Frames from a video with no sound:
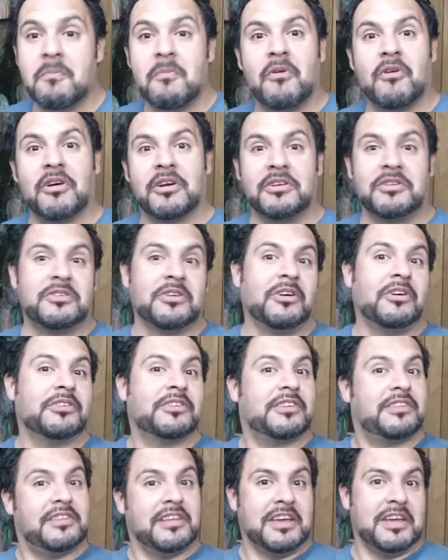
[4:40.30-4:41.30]
more
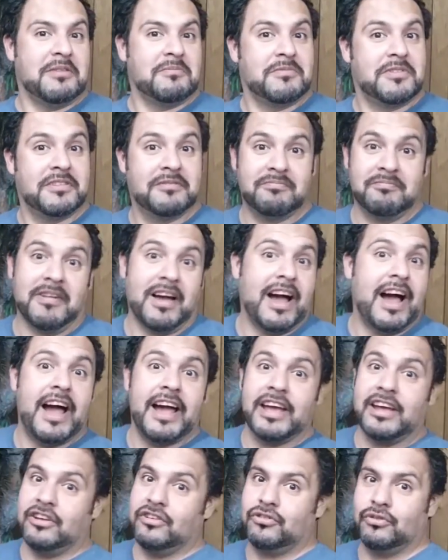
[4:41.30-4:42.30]
adult themed.
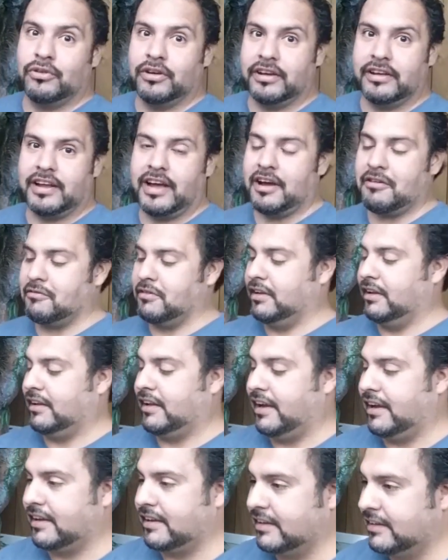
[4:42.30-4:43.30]
I enjoy it. I really
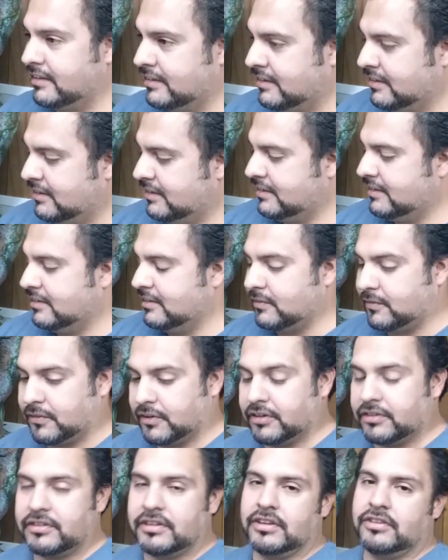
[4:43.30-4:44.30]
like it.
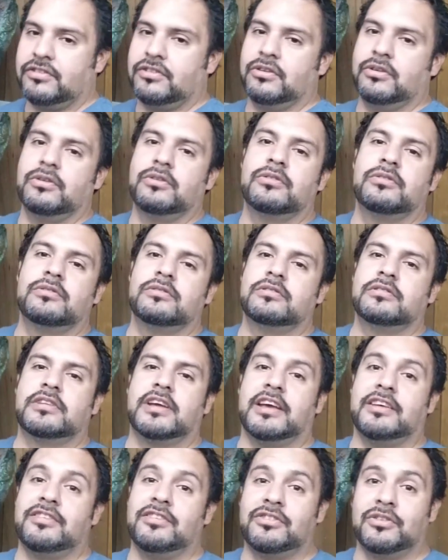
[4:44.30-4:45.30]
First issue,
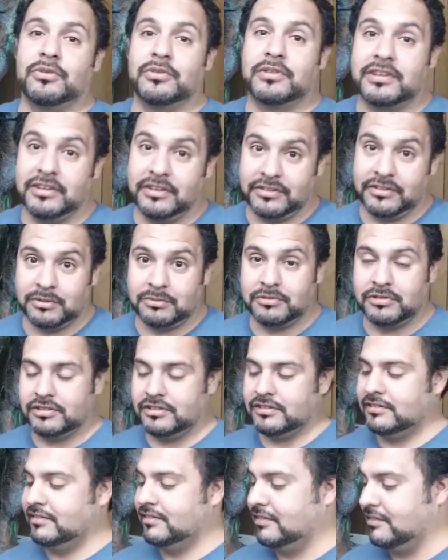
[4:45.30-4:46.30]
Casey Jones killed
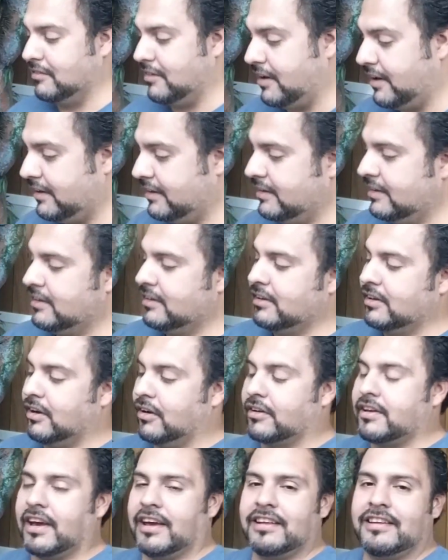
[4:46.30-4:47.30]
someone, right?
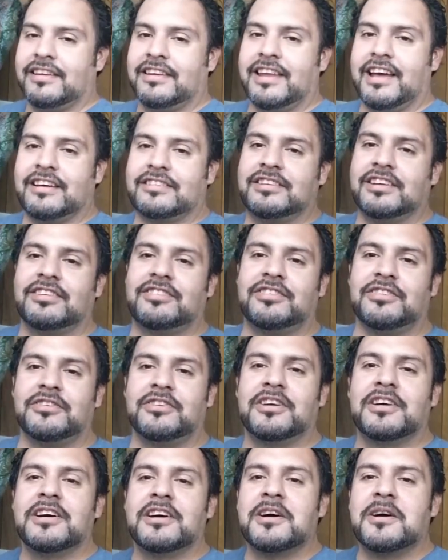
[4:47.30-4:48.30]
Okay, next
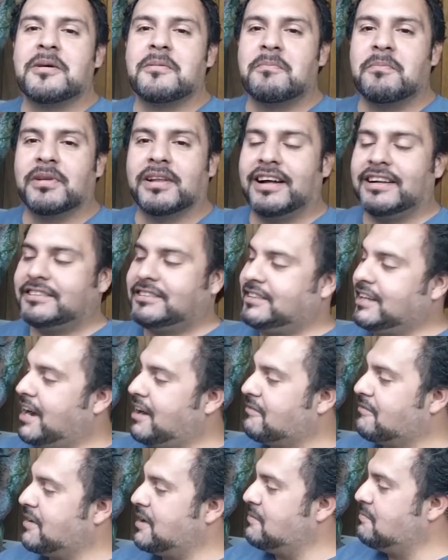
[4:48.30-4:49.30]
issue,
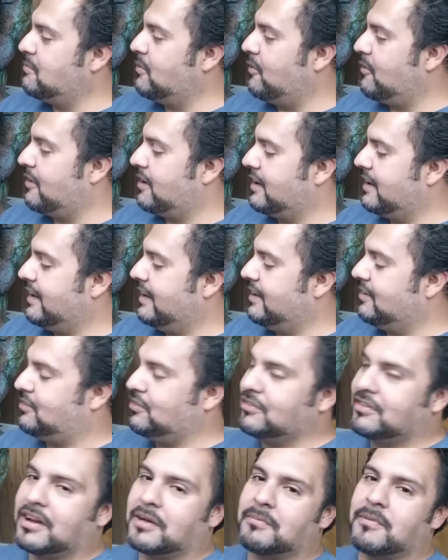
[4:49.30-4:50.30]
Bloodshot Reborn,
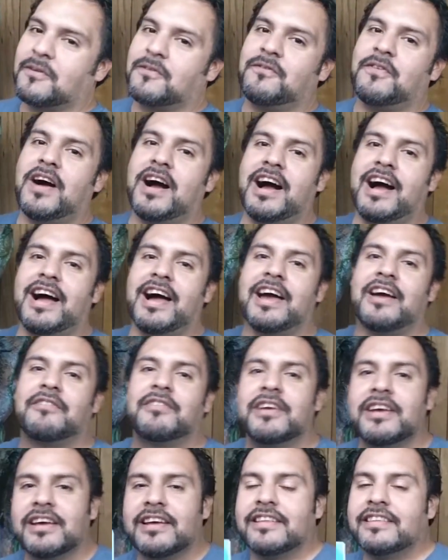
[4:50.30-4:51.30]
issue number
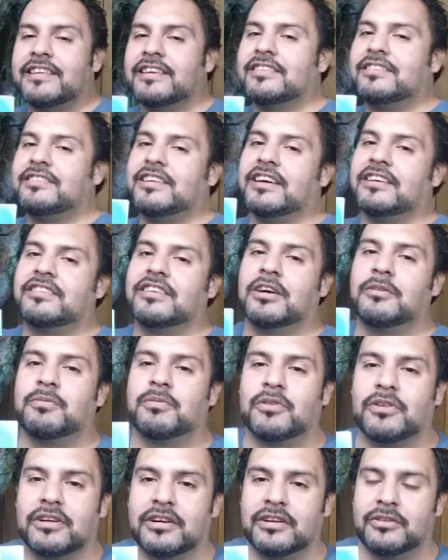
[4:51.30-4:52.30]
5. This takes
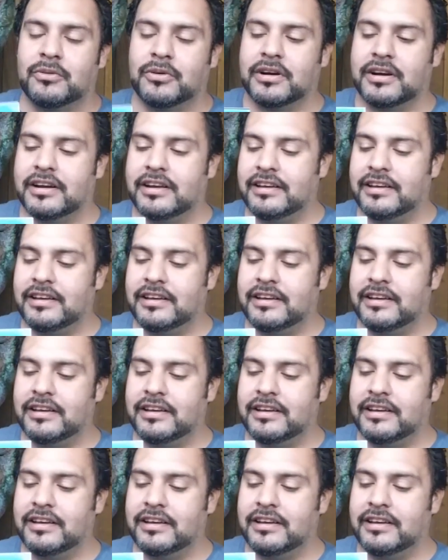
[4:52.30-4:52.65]
up where